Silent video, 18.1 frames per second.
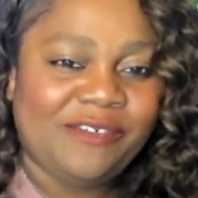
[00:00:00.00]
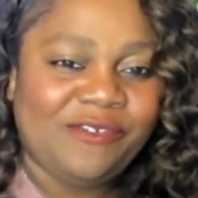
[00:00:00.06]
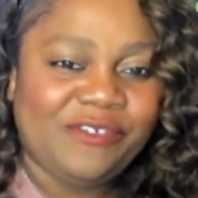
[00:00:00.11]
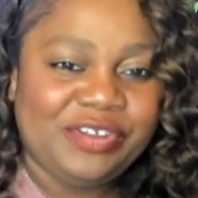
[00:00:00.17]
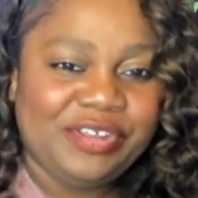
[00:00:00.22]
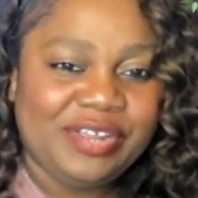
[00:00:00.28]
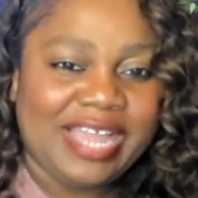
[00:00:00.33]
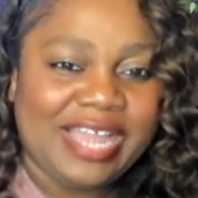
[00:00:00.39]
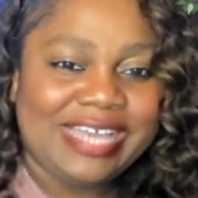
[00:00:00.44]

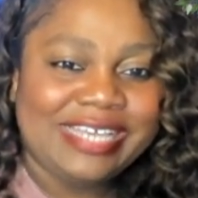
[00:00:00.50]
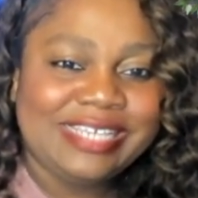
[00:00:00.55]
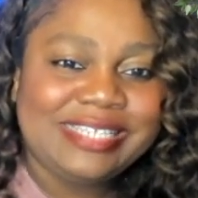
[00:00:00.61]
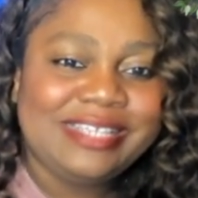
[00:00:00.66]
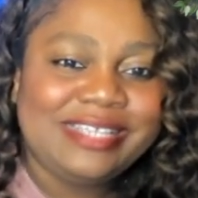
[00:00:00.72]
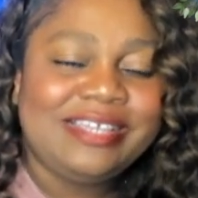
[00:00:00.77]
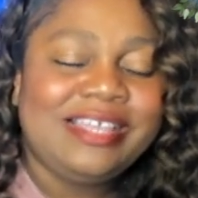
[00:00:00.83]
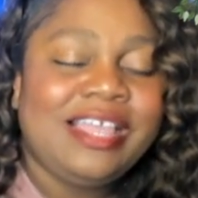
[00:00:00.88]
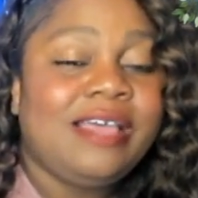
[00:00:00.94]
for you
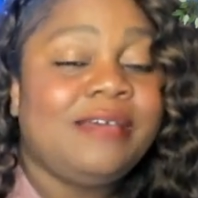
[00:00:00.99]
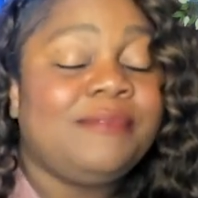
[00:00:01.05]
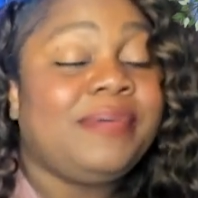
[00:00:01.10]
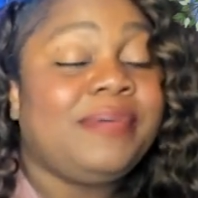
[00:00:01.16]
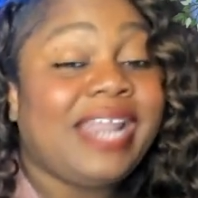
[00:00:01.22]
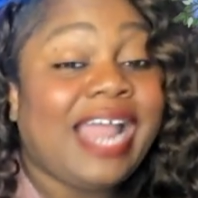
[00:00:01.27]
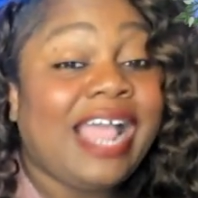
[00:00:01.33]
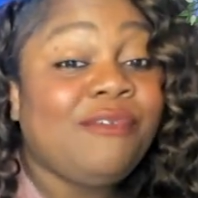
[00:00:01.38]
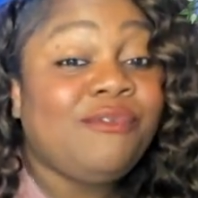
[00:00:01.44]
guys.
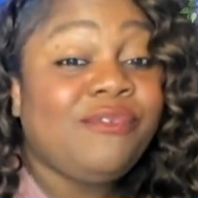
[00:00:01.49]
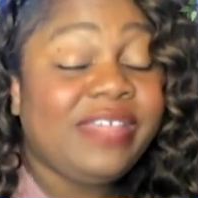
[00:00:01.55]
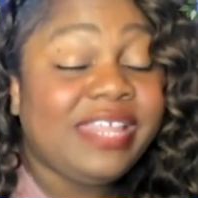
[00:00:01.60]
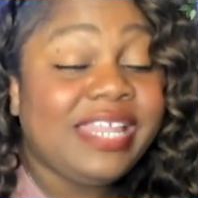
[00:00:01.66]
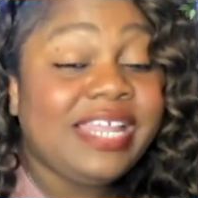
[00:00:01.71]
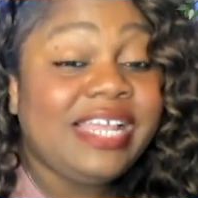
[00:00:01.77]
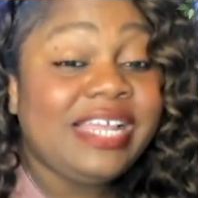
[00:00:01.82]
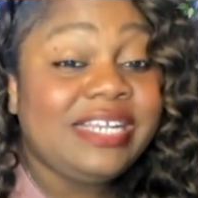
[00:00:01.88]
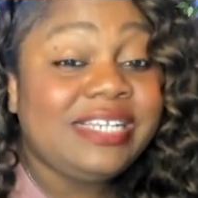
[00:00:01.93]
But I
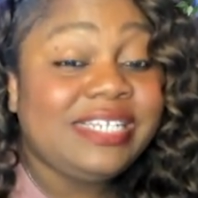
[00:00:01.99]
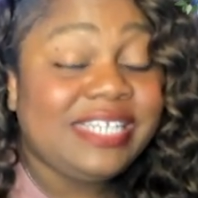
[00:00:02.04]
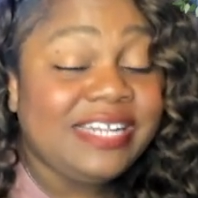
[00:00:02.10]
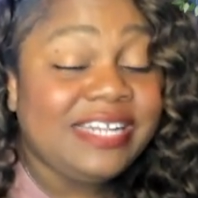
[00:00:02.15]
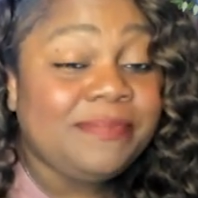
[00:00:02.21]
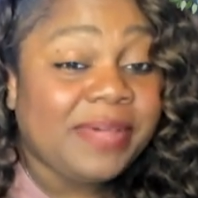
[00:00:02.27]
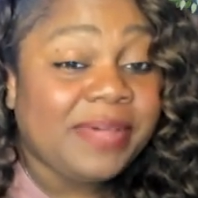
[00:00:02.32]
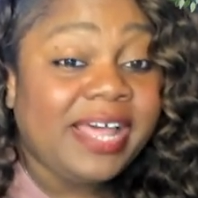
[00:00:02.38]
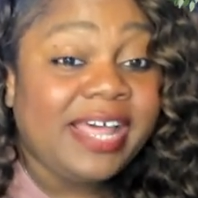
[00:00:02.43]
really
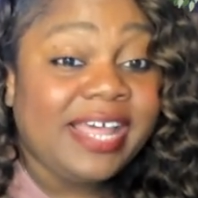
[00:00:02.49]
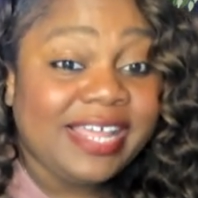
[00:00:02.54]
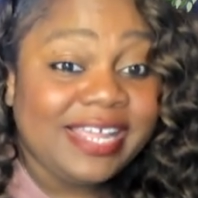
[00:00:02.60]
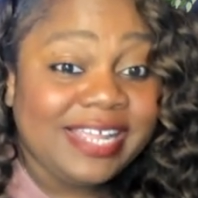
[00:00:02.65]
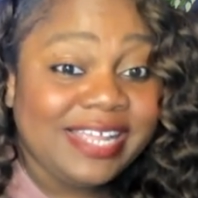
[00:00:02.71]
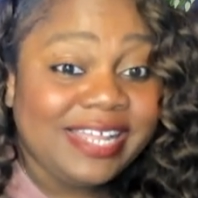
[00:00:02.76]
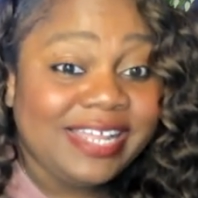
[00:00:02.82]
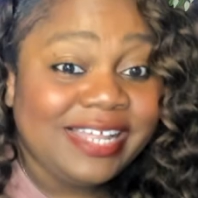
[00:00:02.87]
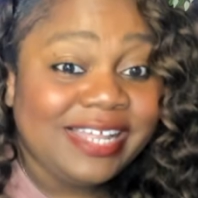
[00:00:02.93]
debug